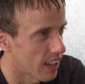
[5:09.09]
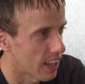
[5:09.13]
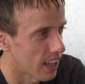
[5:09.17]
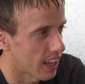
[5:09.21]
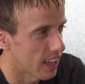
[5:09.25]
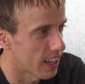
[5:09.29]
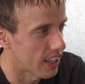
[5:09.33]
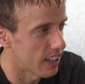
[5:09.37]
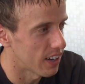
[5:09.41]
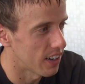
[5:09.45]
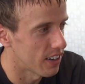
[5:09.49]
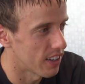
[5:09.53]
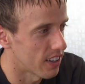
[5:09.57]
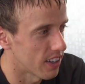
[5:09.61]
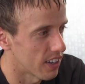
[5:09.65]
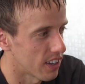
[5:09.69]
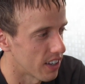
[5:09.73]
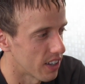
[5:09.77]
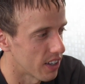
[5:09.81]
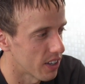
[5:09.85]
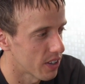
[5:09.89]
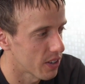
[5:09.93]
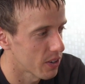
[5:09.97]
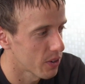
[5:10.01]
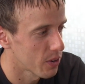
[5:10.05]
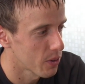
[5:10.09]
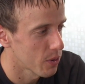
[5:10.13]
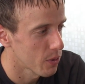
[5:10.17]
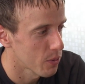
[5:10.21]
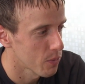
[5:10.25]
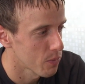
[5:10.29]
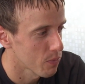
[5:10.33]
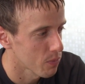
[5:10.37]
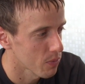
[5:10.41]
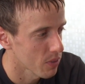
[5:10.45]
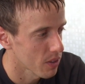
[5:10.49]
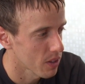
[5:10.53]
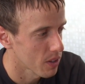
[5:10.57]
And
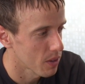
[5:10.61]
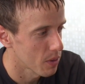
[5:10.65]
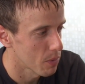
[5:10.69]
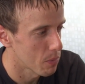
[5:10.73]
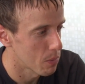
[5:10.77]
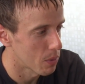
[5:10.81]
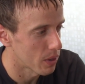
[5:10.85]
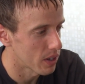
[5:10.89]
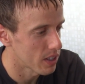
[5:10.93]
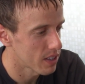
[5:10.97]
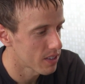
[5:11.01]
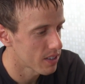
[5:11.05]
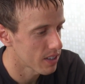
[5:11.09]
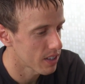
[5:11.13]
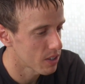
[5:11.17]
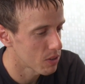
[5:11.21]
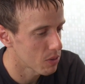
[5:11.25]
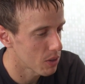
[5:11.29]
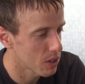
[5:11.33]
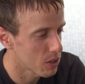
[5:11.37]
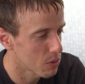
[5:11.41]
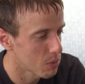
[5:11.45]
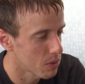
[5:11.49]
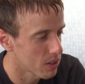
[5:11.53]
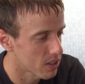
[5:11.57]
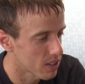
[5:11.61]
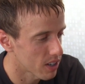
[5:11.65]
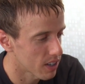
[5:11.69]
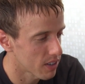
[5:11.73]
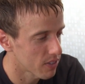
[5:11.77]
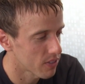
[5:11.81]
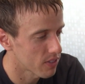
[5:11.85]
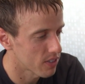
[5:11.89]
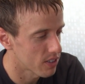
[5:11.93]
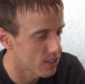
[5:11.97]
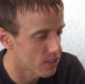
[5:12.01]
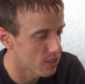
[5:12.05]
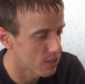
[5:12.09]
but it's been
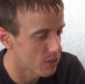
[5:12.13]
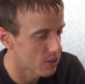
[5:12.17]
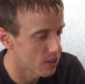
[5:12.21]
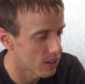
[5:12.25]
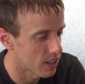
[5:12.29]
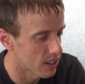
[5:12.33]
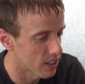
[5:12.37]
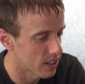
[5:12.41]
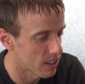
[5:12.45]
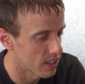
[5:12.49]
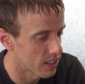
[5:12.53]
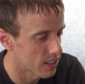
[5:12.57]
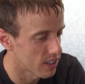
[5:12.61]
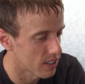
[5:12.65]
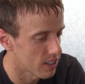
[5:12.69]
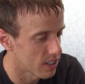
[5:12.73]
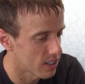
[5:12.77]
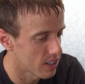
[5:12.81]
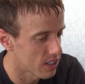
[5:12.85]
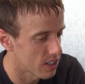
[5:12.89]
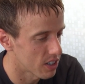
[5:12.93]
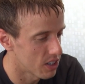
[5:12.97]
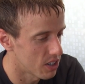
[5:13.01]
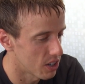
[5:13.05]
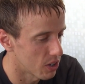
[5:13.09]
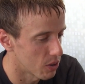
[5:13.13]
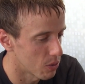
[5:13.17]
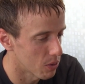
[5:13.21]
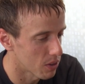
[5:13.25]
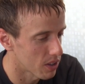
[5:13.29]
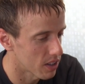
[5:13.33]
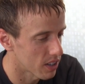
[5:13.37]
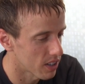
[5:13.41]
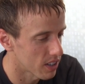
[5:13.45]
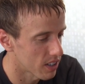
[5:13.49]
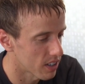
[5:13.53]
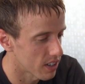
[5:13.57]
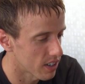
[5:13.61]
tough to deal
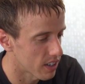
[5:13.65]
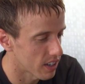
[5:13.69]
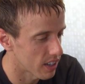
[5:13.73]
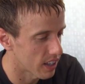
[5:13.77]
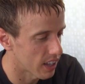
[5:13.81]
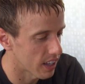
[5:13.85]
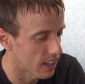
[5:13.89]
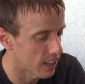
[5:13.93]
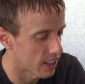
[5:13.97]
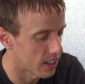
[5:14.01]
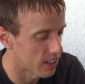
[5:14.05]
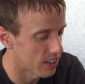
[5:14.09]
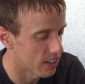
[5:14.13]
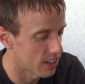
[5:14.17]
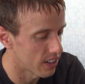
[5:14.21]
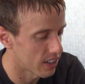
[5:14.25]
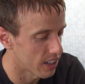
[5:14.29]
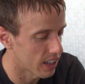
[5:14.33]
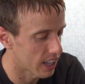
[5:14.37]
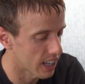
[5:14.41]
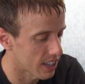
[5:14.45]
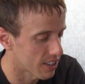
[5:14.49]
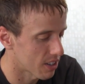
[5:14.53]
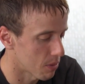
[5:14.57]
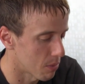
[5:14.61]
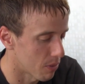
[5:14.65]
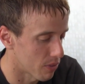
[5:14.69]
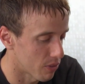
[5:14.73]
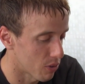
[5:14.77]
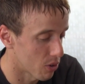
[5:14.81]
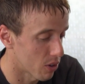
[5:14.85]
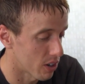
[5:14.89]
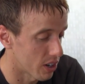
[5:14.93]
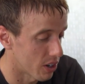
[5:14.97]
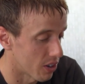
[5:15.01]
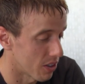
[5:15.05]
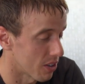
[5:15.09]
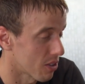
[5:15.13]
with it. And like I said
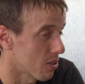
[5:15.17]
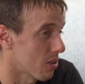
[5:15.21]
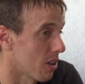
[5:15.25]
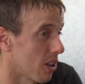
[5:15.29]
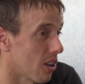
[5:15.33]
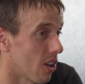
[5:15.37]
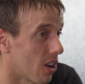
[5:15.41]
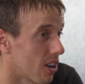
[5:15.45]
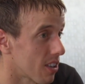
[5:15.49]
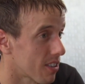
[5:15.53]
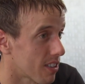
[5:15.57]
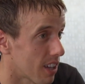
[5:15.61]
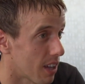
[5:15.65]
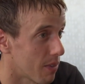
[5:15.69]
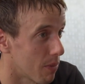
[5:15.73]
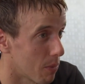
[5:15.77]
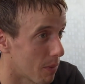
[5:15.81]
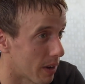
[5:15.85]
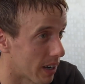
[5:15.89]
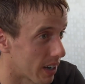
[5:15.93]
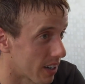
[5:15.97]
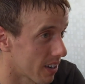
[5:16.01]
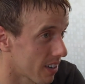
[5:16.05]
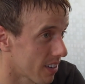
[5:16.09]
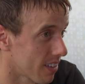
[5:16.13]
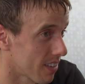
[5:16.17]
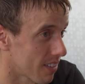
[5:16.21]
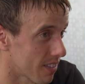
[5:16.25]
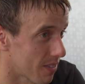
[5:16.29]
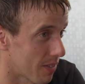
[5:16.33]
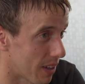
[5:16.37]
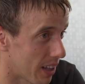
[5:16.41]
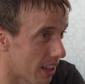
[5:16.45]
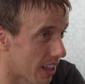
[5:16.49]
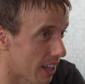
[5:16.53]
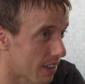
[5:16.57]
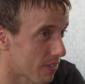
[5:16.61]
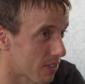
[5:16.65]
before, this is the longest time in my
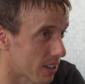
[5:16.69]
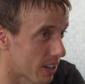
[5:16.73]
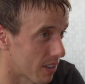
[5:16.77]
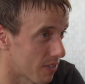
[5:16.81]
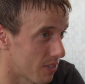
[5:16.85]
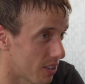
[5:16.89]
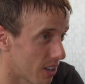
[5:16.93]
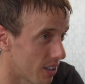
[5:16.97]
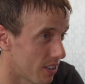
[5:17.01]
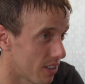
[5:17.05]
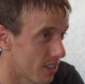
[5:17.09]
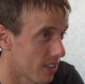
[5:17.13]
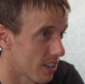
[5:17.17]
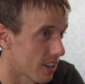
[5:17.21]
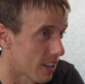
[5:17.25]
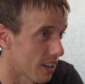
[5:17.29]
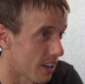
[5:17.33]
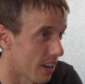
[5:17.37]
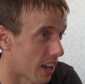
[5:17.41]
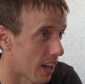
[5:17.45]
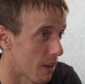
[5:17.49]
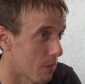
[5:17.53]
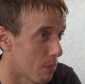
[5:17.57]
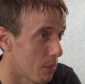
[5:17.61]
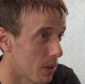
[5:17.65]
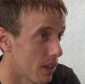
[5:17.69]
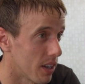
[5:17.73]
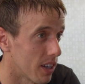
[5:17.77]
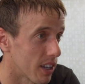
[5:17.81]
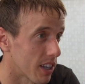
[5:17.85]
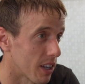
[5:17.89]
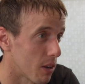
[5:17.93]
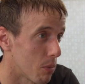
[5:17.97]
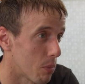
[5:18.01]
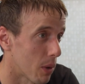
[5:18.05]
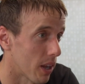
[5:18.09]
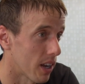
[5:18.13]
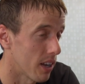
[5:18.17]
life that I've not been in
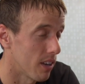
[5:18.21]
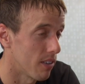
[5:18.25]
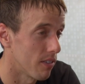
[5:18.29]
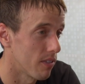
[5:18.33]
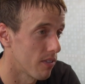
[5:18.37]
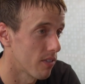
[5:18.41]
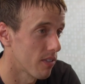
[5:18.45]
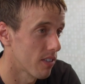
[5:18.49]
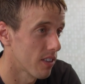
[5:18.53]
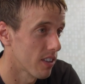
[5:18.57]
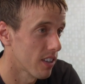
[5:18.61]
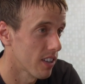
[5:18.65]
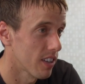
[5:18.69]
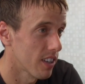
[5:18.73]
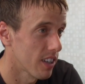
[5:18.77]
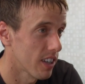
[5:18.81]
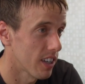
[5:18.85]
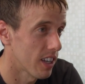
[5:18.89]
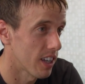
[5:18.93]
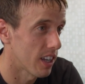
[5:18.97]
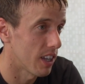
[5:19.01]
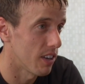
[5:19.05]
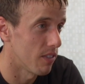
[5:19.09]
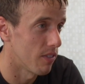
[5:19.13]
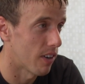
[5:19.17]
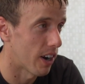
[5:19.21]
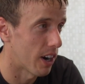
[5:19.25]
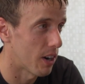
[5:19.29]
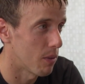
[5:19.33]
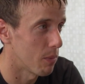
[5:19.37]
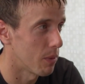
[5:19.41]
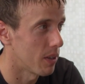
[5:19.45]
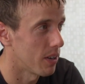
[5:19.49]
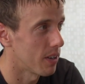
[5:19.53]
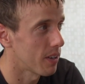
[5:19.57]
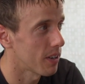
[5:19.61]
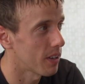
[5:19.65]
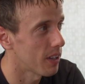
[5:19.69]
a competitive
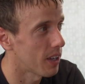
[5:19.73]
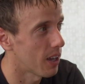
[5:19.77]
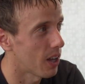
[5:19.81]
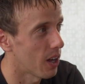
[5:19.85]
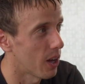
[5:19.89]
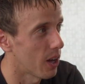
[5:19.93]
environment.